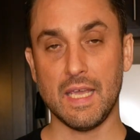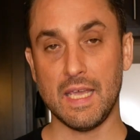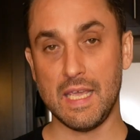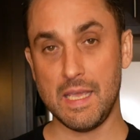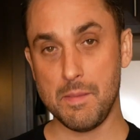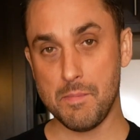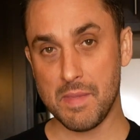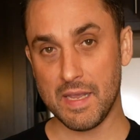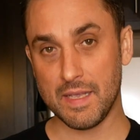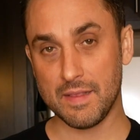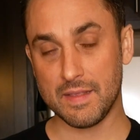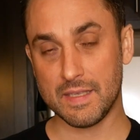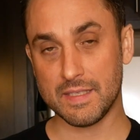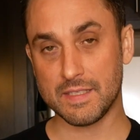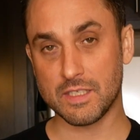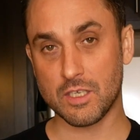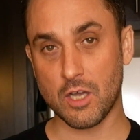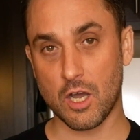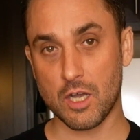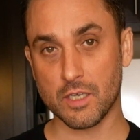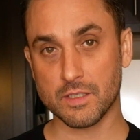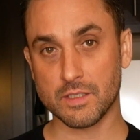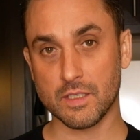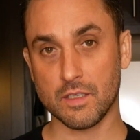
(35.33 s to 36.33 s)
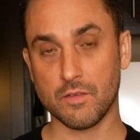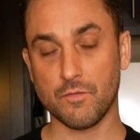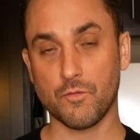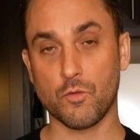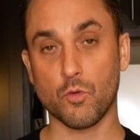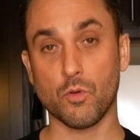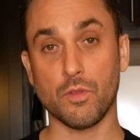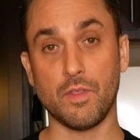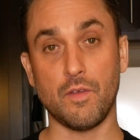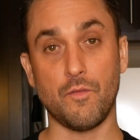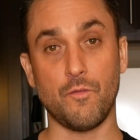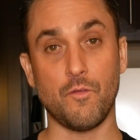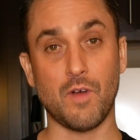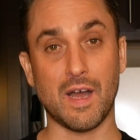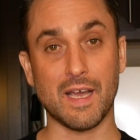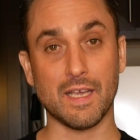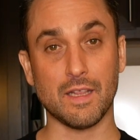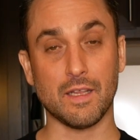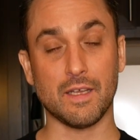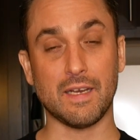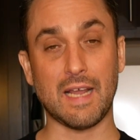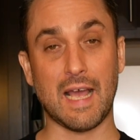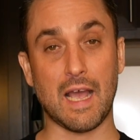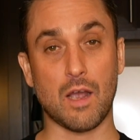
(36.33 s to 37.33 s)
He made this cocktail for the
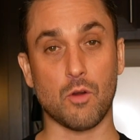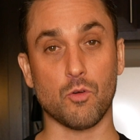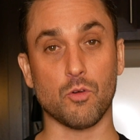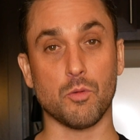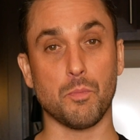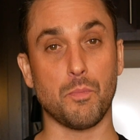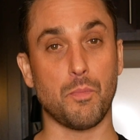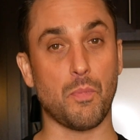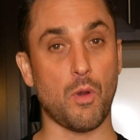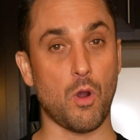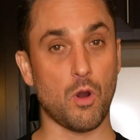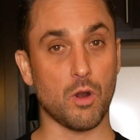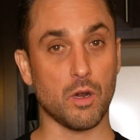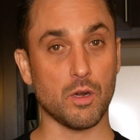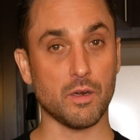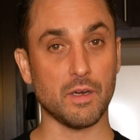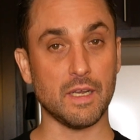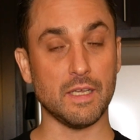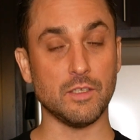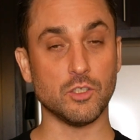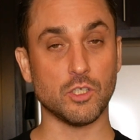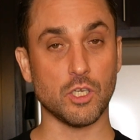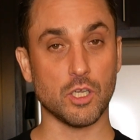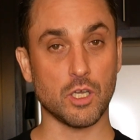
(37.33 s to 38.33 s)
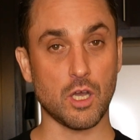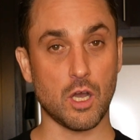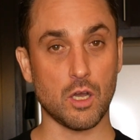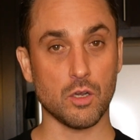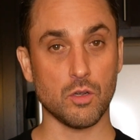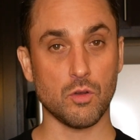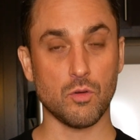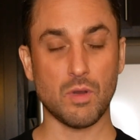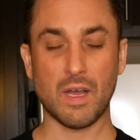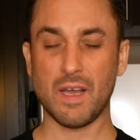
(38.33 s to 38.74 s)
Violet Hour bar in Chicago,